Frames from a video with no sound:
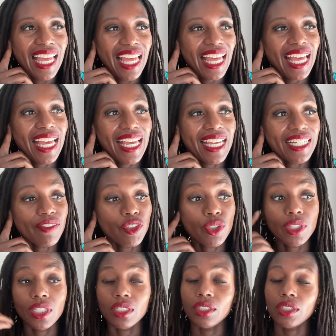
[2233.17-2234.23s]
And if you
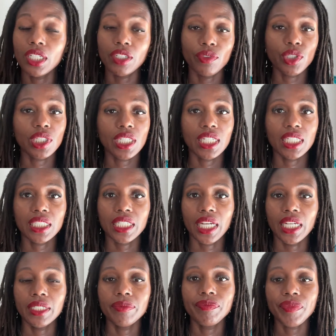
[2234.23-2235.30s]
can get it
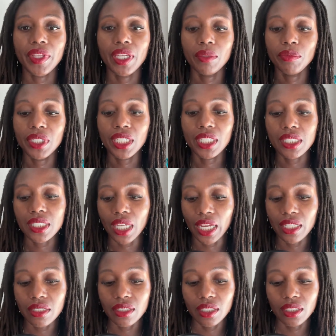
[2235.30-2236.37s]
done and be
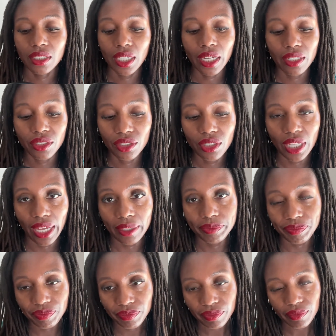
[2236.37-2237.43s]
concise, then yeah, do that.
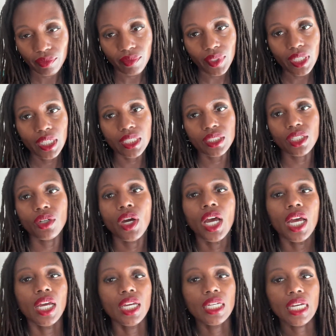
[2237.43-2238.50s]
So
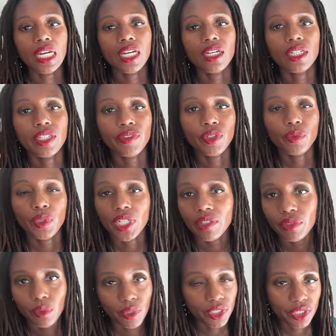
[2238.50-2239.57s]

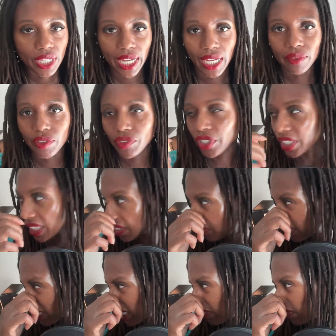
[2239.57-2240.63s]
whatever one you have, if you already have a
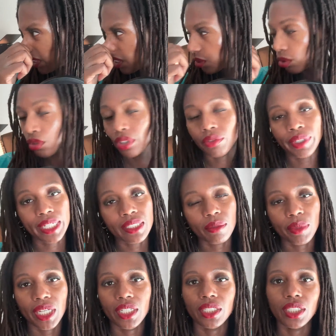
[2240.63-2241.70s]
CV or a
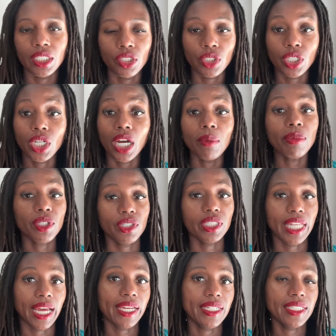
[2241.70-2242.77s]
resume, you can upload
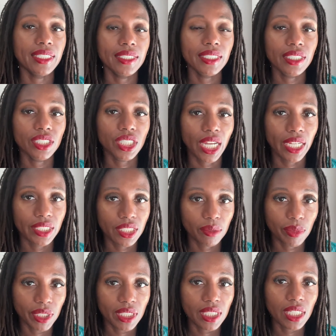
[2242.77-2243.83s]
that into
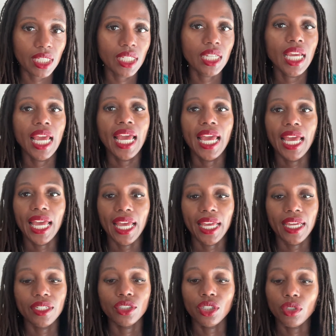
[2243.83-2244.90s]
ChatGPT.
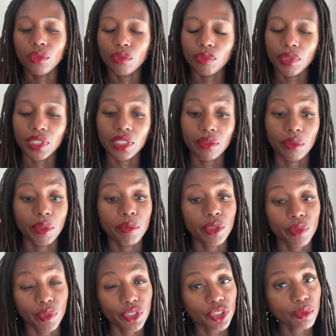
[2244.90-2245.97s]
And remember,
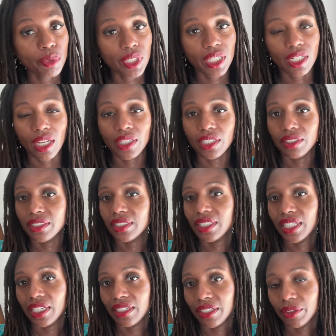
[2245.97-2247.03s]
once you put it on there, it's
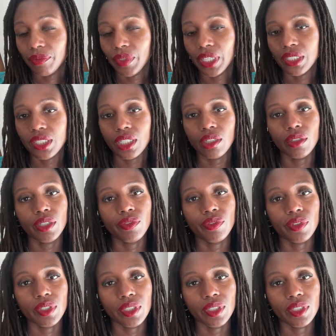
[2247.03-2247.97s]
there. And so if